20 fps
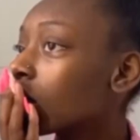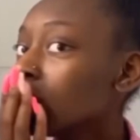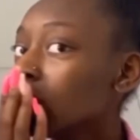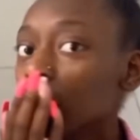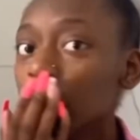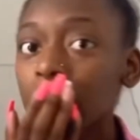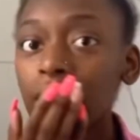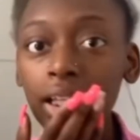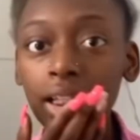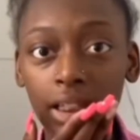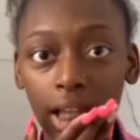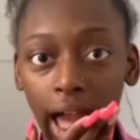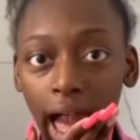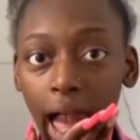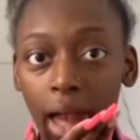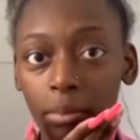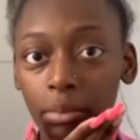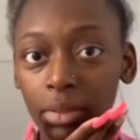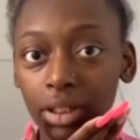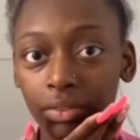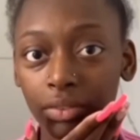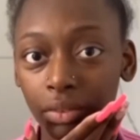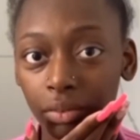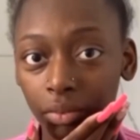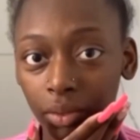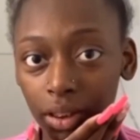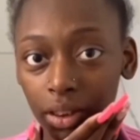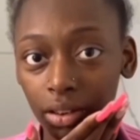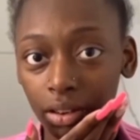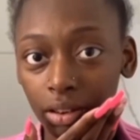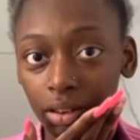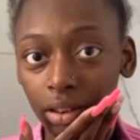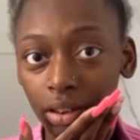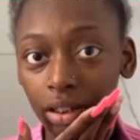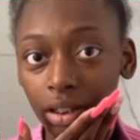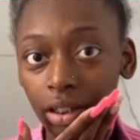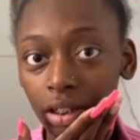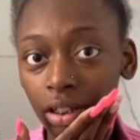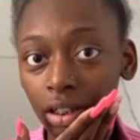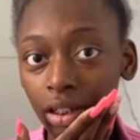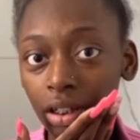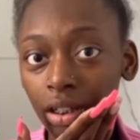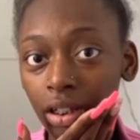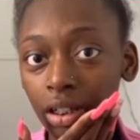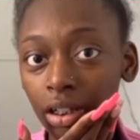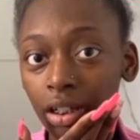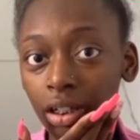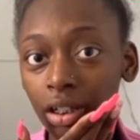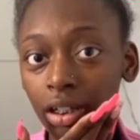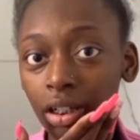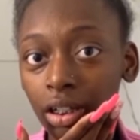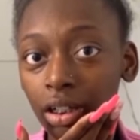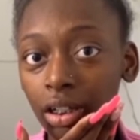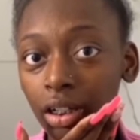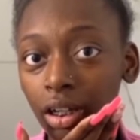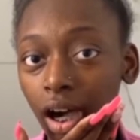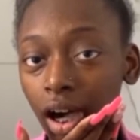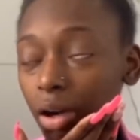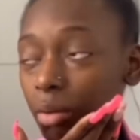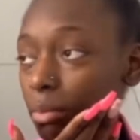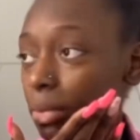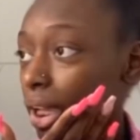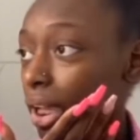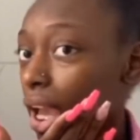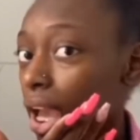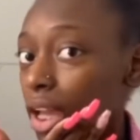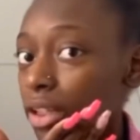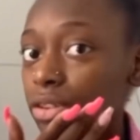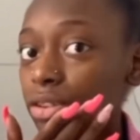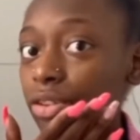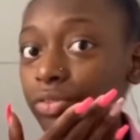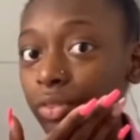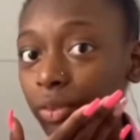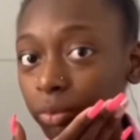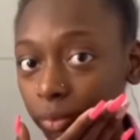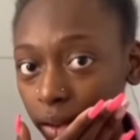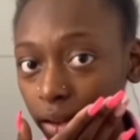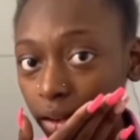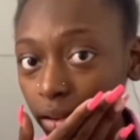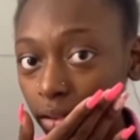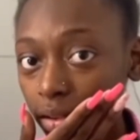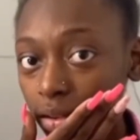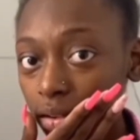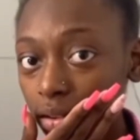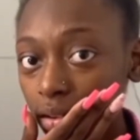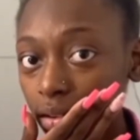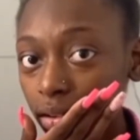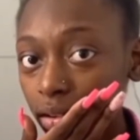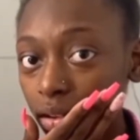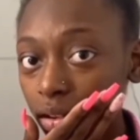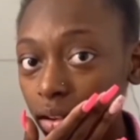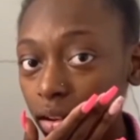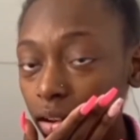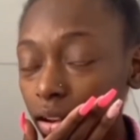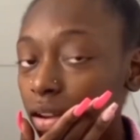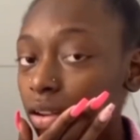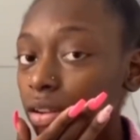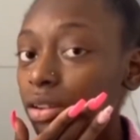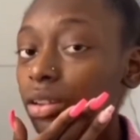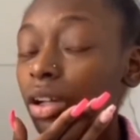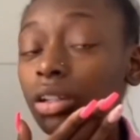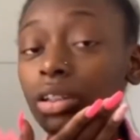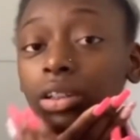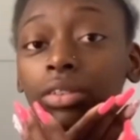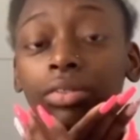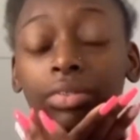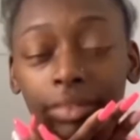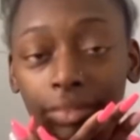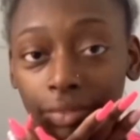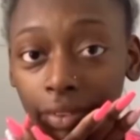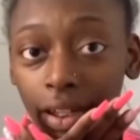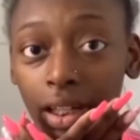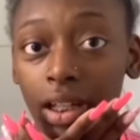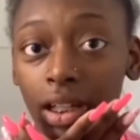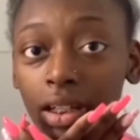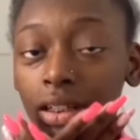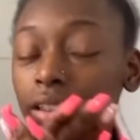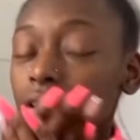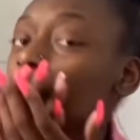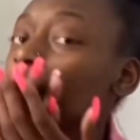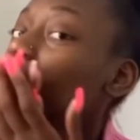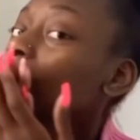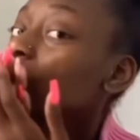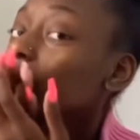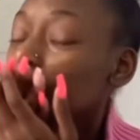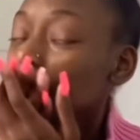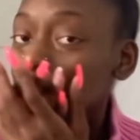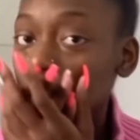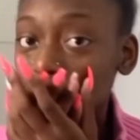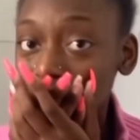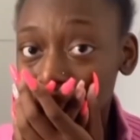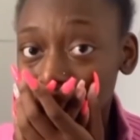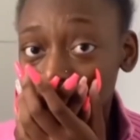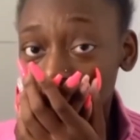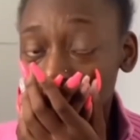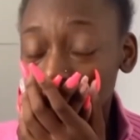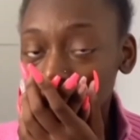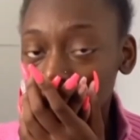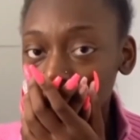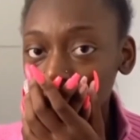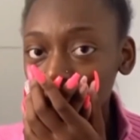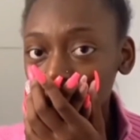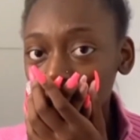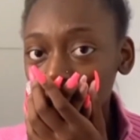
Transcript: You cannot be for real. Oh my God, you for real. No, you for fake. No, you for real.